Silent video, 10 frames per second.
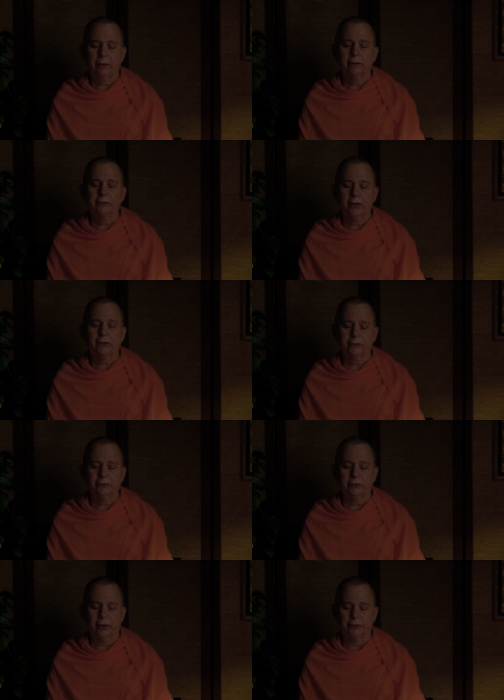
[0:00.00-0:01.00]
This
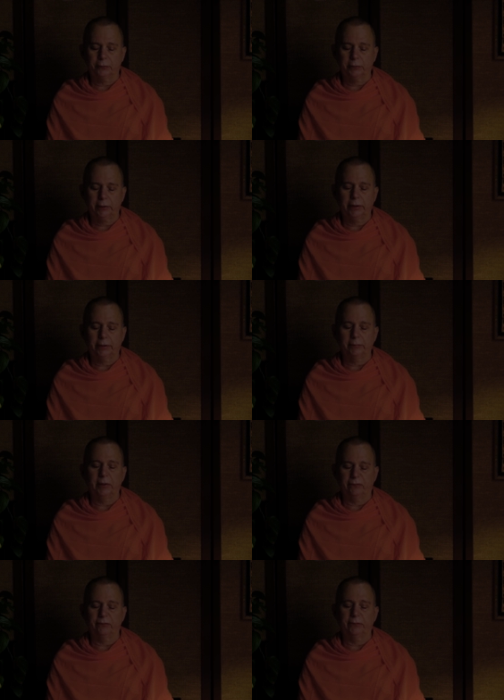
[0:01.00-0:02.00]
exercise will take
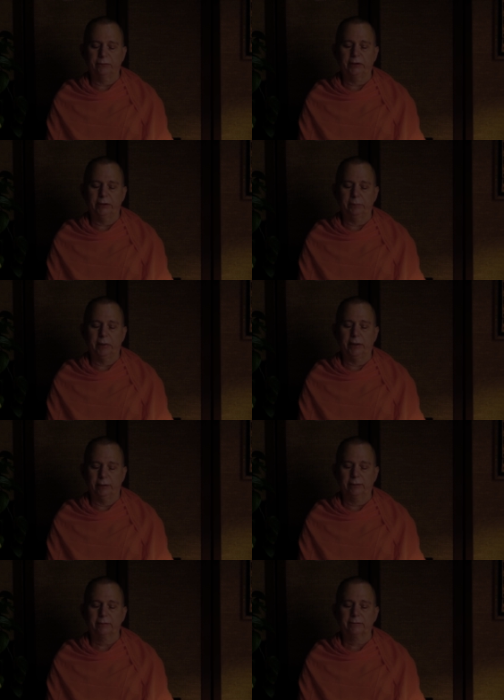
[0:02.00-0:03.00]
about 15
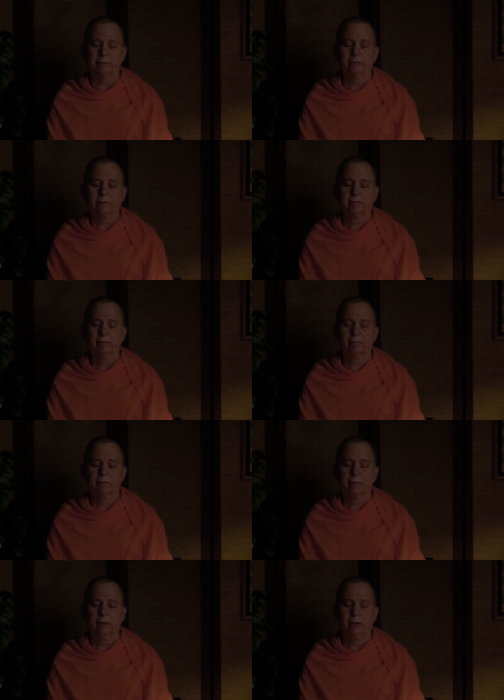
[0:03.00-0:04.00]
minutes.
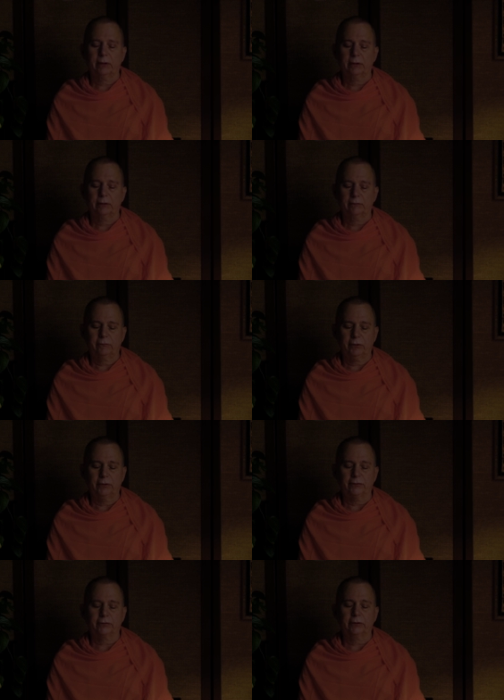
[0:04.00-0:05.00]

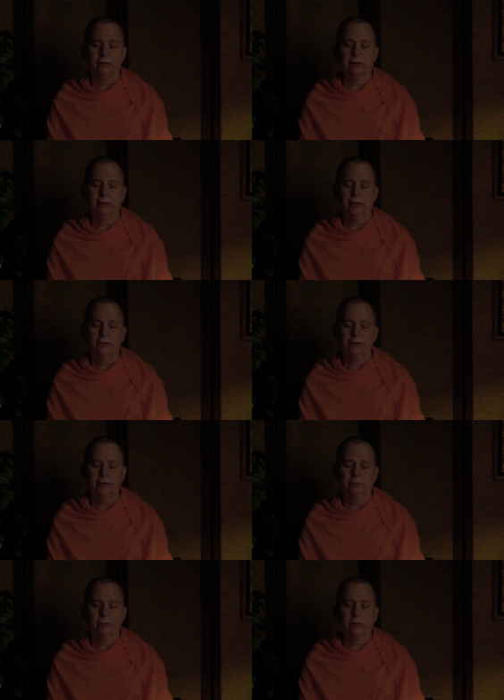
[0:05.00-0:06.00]
First,
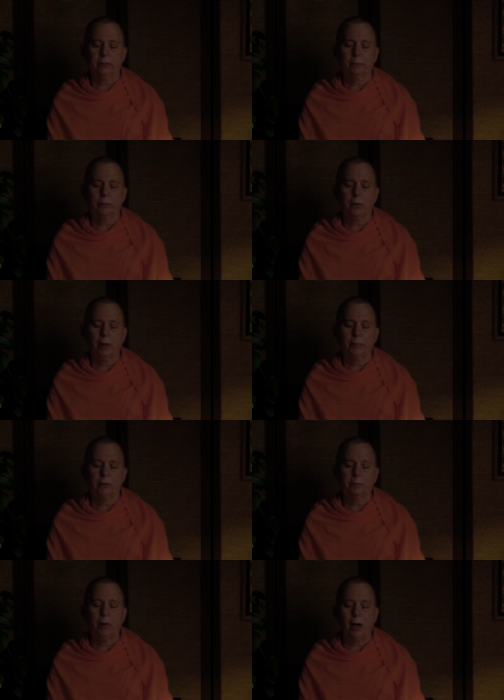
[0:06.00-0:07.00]
sit with a
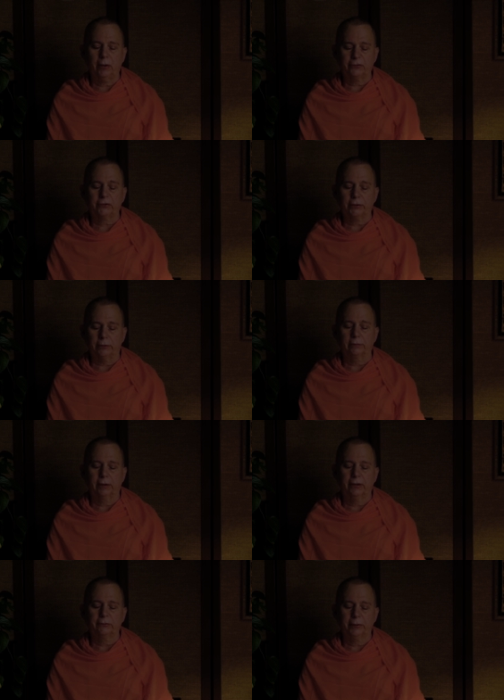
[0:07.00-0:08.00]
proper posture,
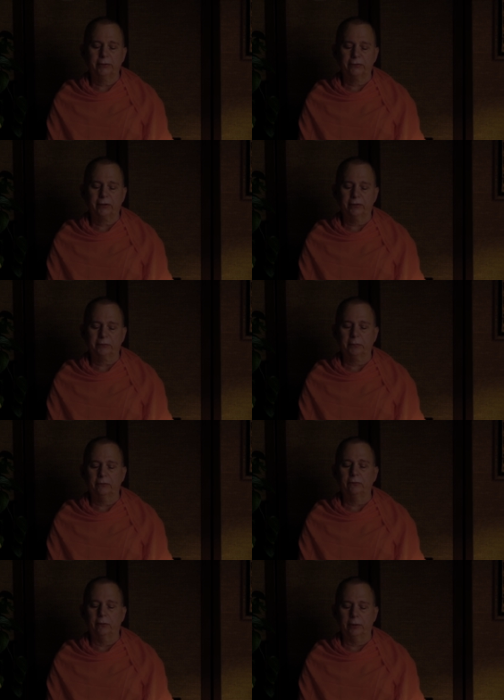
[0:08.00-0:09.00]
as we discussed
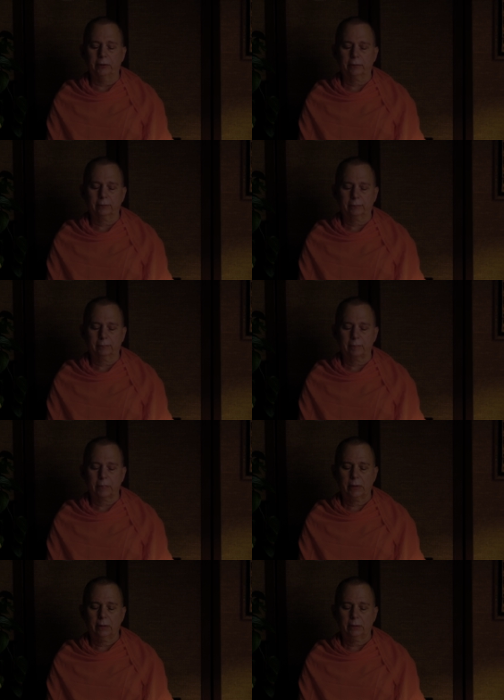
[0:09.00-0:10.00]
before.
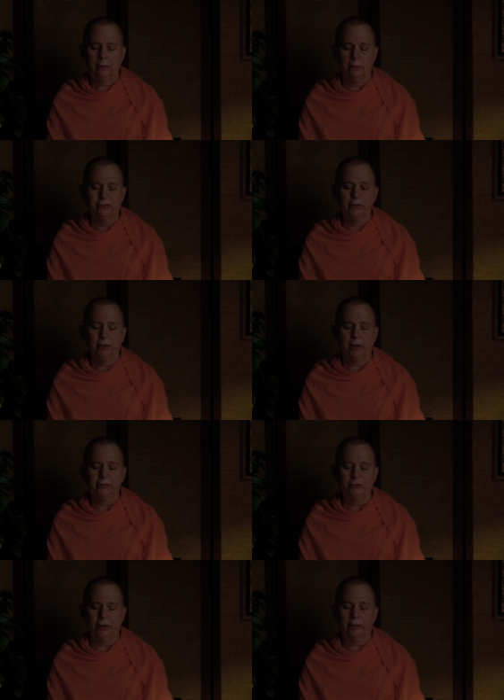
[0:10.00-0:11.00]
Close your
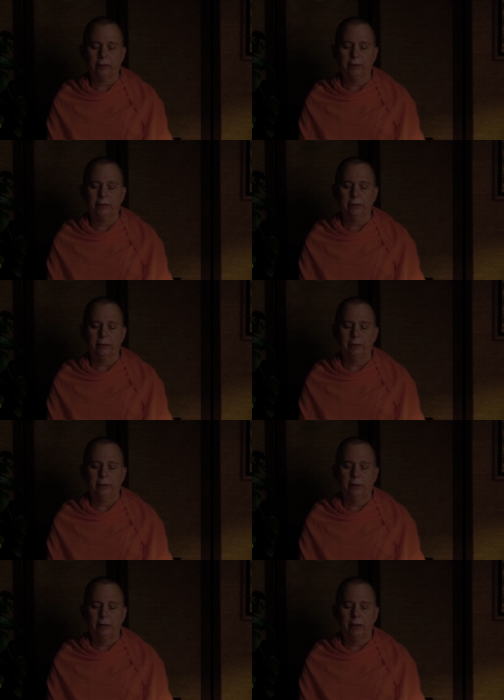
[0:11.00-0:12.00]
eyes gently
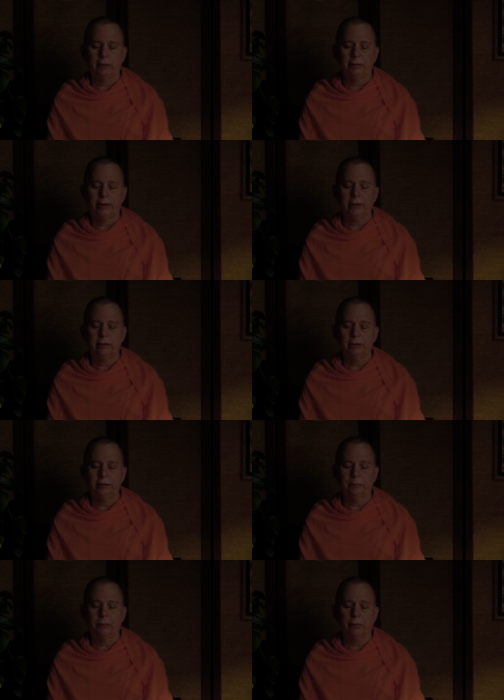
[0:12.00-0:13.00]
and take a
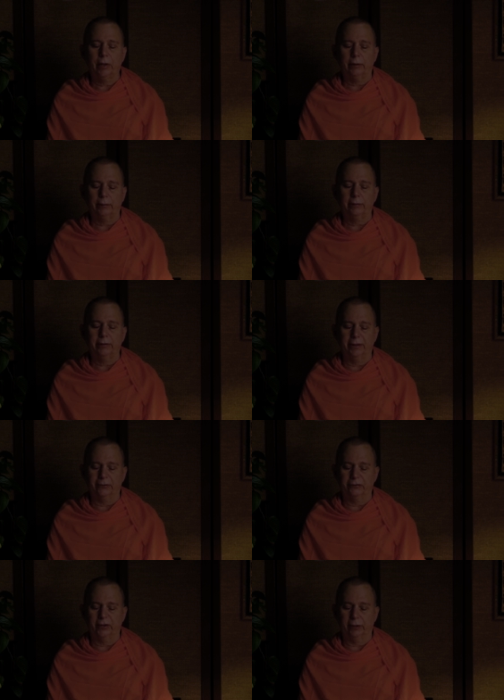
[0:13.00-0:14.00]
deep breath to
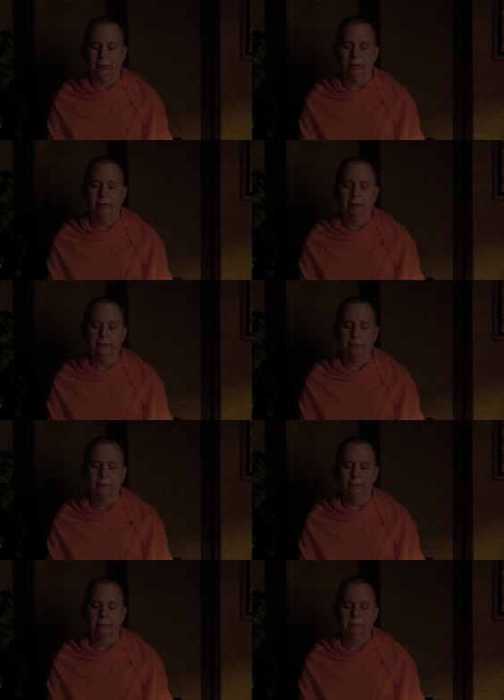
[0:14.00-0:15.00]
get settled down.